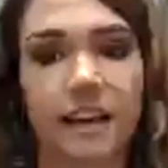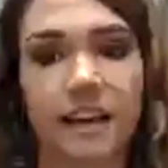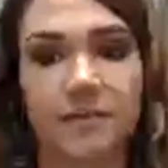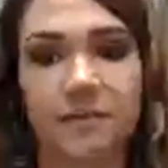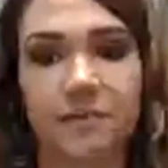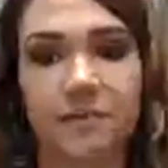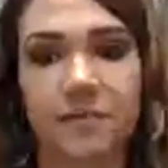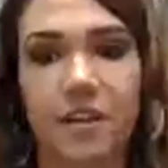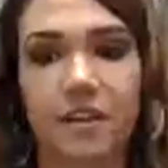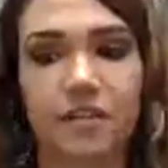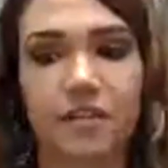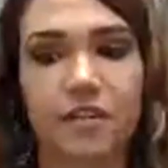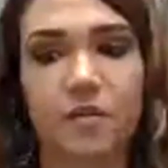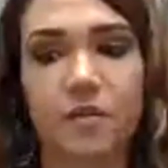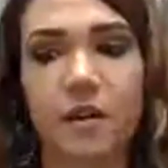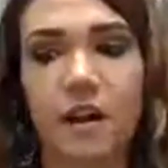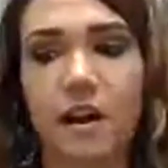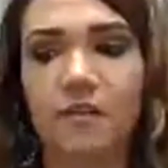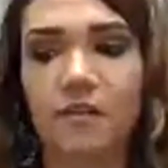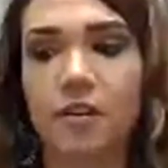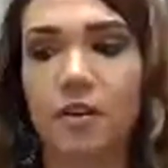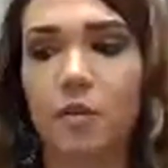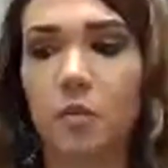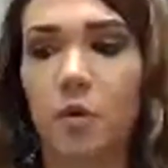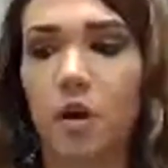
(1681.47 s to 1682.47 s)
yeah, if you
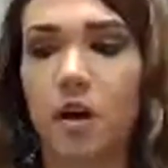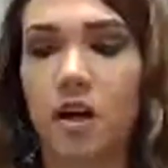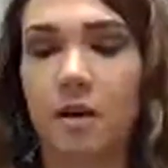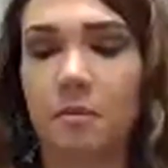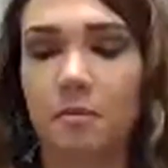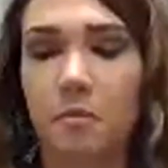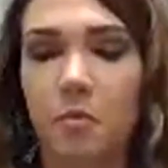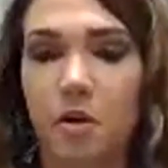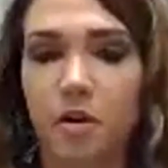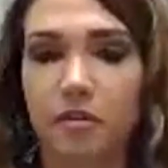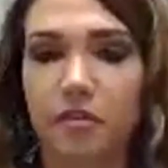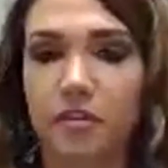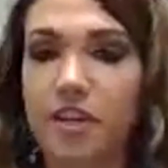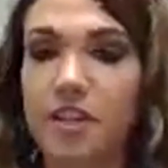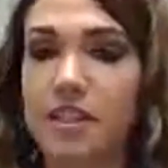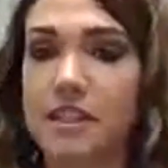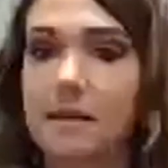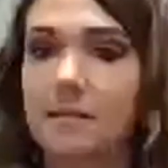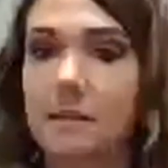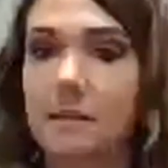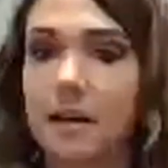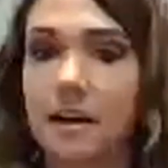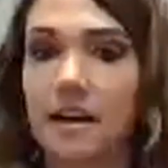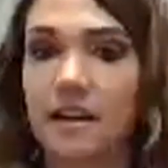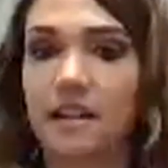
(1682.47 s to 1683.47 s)
ever want it more for
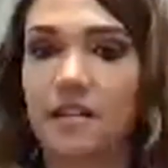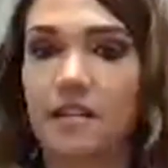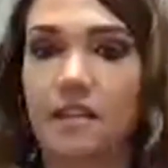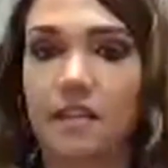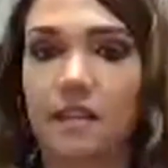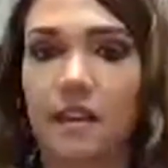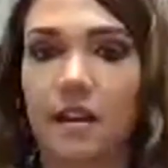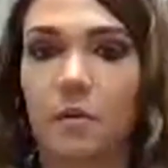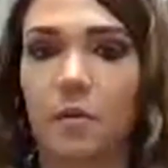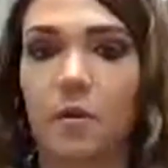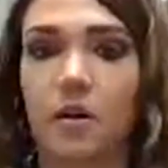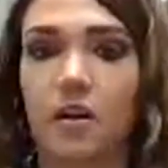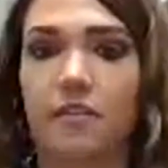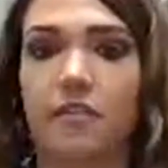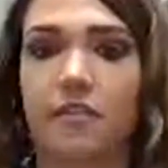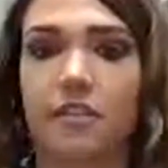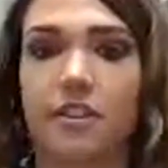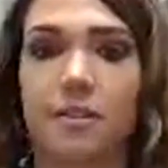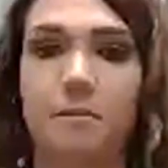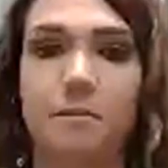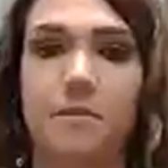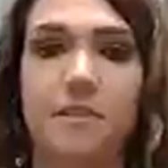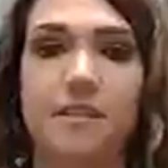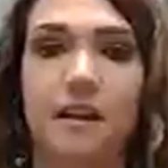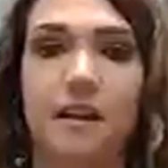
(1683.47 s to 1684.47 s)
somebody than they want it
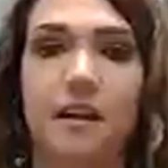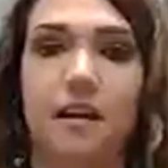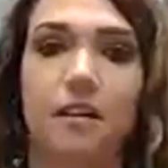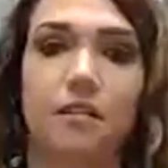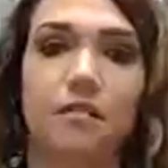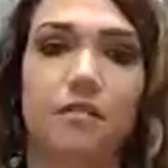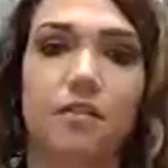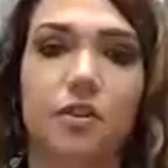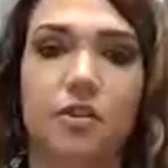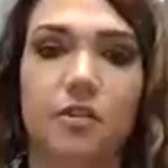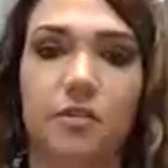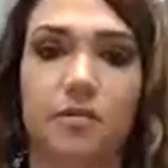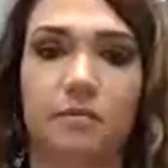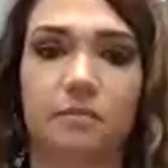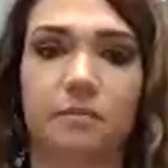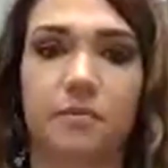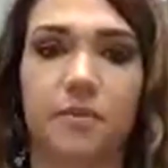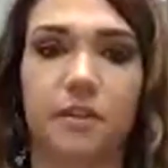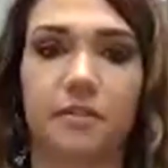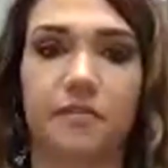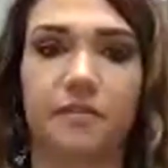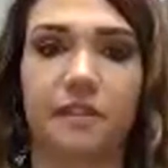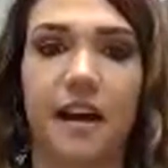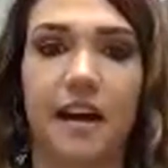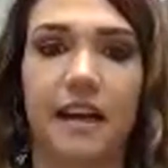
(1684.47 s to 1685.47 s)
for themselves, you're
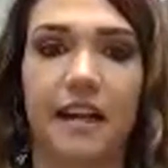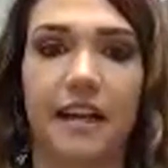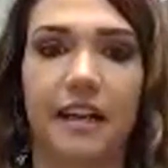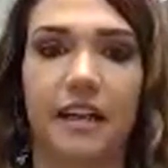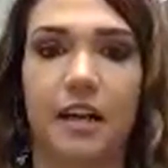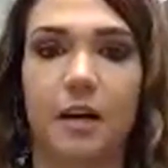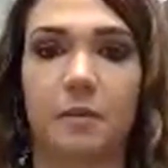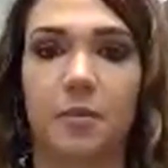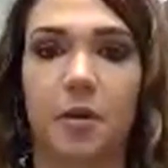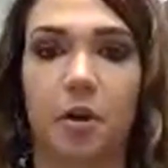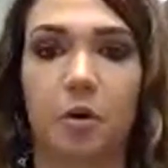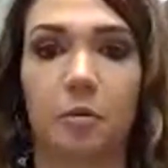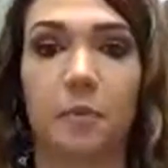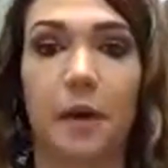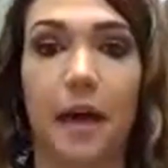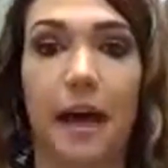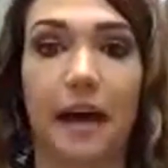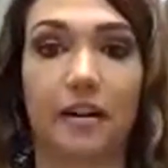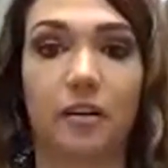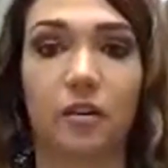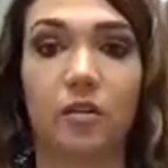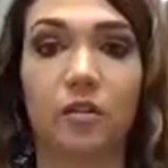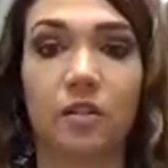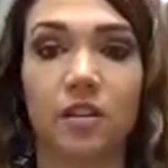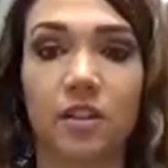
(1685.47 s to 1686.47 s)
fighting an uphill
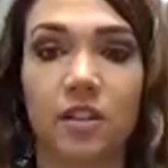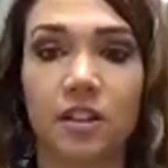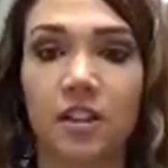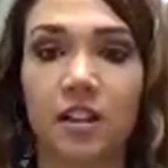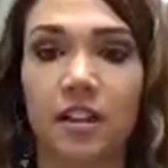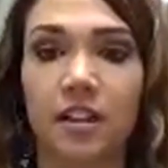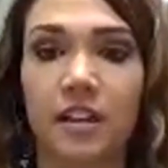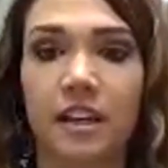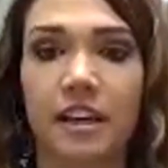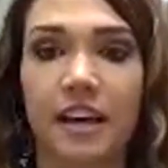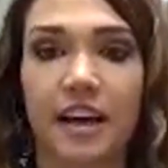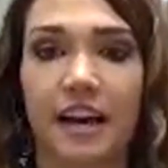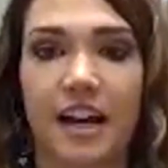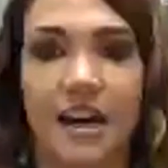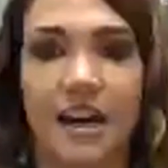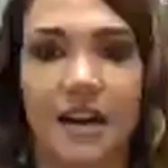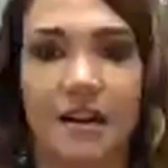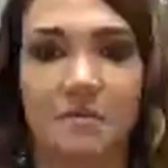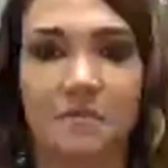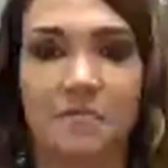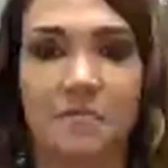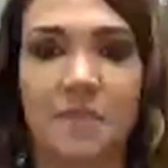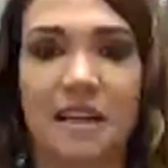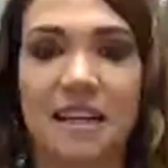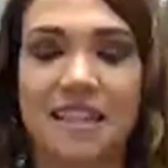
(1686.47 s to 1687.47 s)
battle.
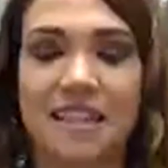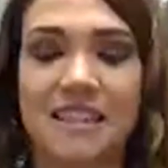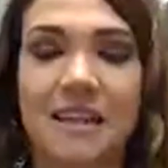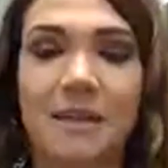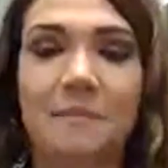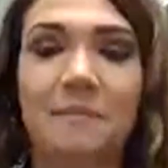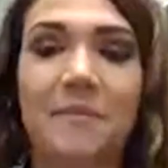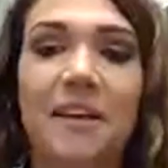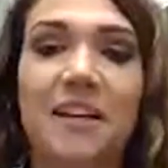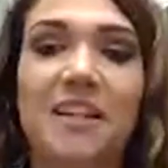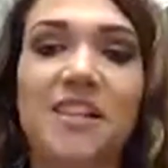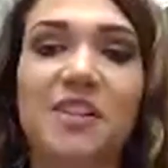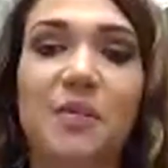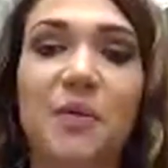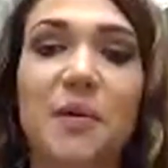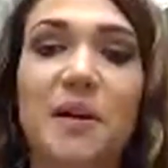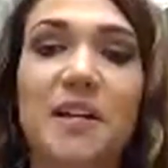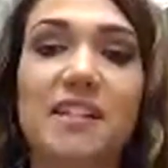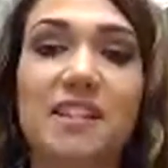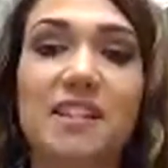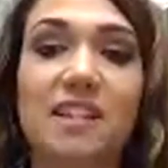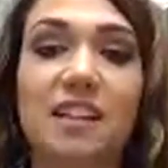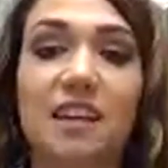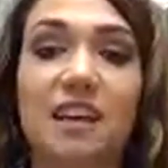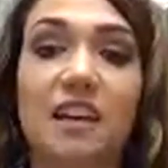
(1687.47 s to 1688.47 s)
Because something's
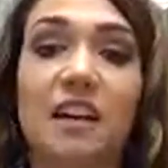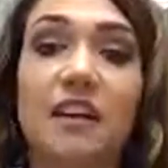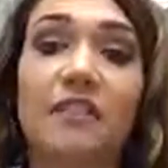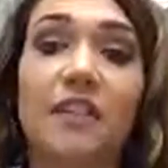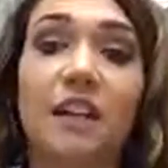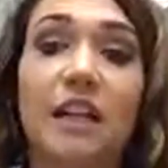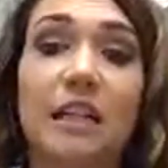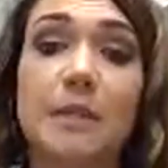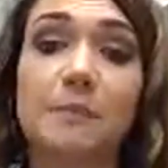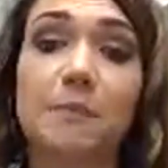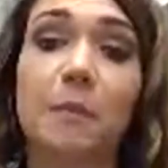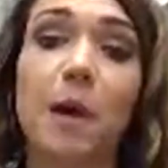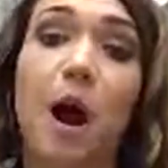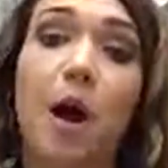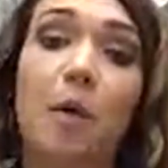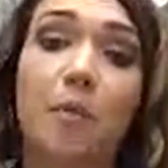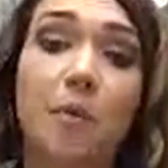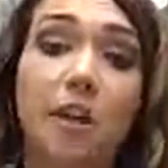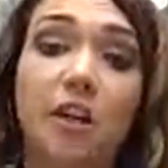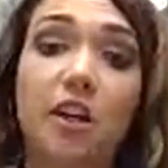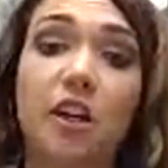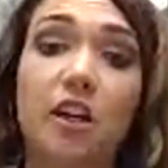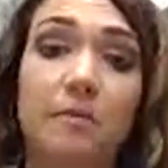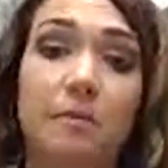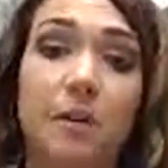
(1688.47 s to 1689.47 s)
going to give, and it's
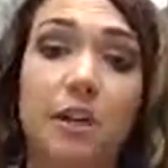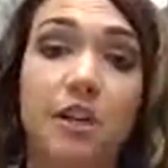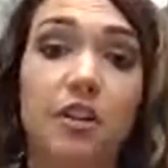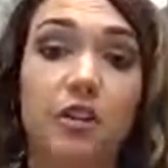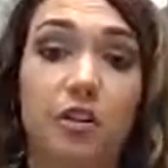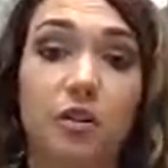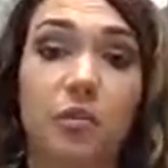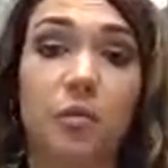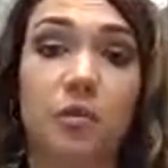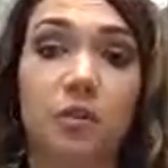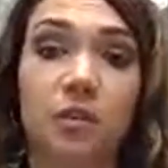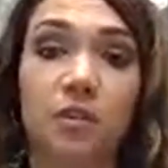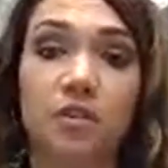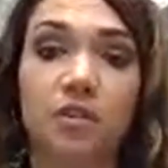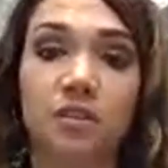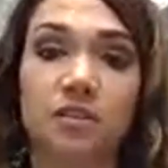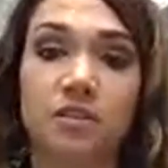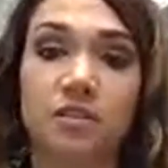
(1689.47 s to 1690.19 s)
probably going to be you.